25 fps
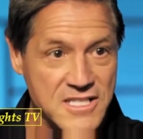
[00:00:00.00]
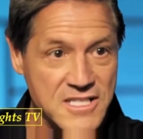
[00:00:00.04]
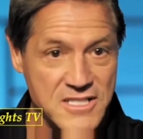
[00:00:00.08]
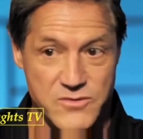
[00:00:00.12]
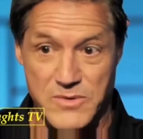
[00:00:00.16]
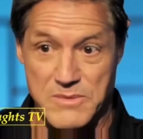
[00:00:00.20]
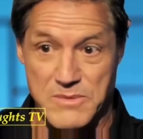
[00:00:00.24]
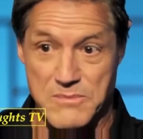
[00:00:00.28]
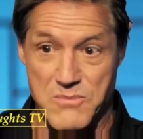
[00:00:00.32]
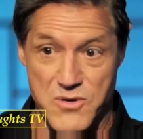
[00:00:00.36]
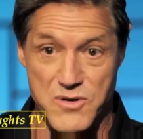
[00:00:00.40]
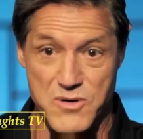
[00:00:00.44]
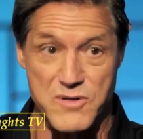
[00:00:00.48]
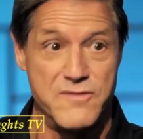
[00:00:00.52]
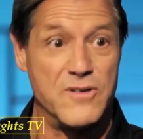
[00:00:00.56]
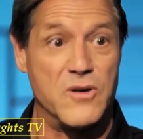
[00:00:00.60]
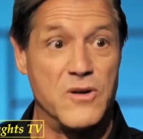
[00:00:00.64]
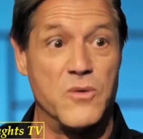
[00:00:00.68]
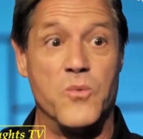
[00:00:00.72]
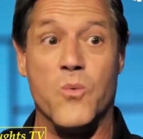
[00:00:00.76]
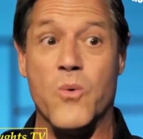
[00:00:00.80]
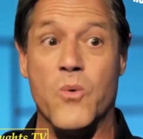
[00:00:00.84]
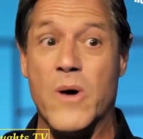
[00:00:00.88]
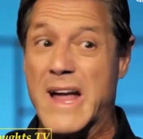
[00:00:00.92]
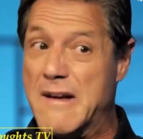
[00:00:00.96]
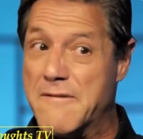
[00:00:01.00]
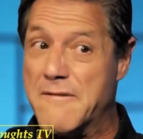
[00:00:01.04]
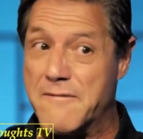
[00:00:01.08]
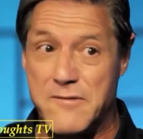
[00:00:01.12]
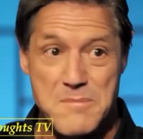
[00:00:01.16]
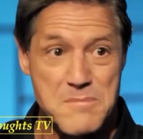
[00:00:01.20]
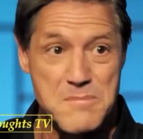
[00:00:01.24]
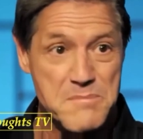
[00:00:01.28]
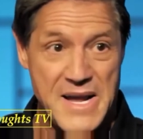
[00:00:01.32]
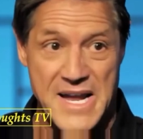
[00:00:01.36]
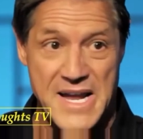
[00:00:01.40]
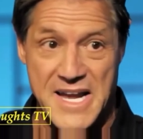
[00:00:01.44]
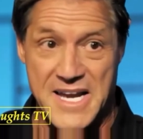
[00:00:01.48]
Because we move away
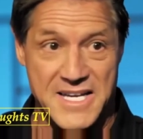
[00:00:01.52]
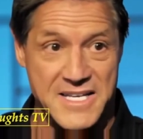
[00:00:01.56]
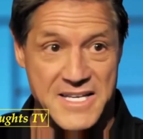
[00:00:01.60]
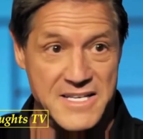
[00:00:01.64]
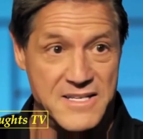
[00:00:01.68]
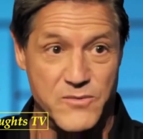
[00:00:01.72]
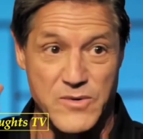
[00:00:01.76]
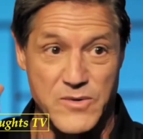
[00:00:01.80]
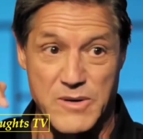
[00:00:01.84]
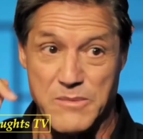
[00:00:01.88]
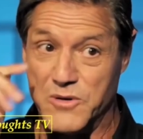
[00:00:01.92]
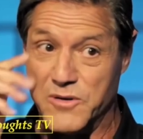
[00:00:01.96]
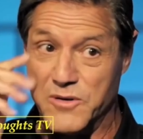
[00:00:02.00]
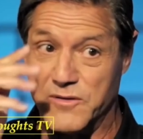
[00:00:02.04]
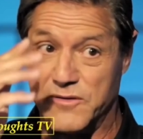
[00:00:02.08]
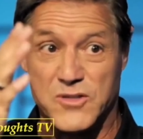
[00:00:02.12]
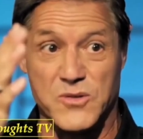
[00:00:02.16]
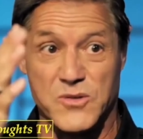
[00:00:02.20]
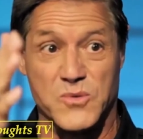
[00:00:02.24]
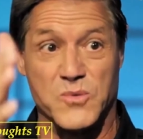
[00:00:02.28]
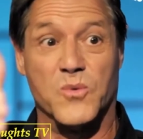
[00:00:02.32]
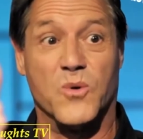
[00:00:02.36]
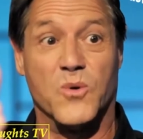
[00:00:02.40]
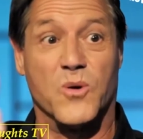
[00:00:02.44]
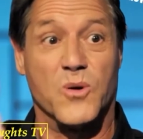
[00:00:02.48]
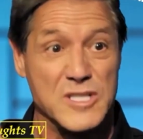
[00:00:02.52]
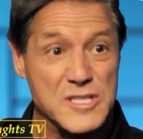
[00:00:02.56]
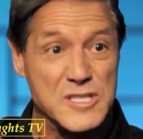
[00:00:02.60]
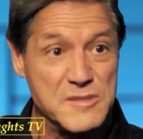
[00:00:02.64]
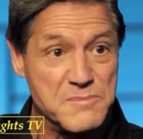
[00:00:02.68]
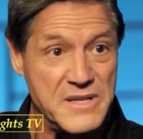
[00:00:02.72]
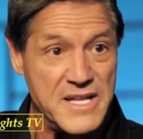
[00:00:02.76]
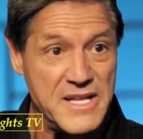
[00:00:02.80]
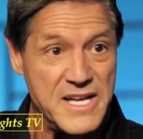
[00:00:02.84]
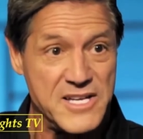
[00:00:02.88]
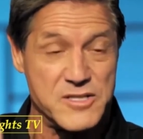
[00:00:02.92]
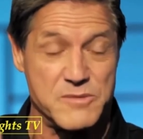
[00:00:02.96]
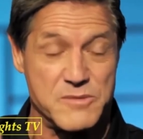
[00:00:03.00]
from pain and we move
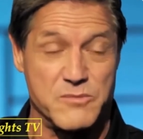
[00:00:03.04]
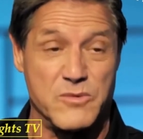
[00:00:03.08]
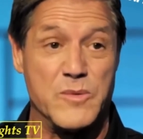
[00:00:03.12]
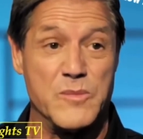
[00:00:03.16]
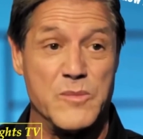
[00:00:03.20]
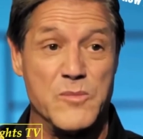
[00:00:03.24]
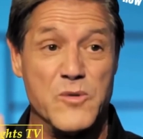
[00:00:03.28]
towards pleasure,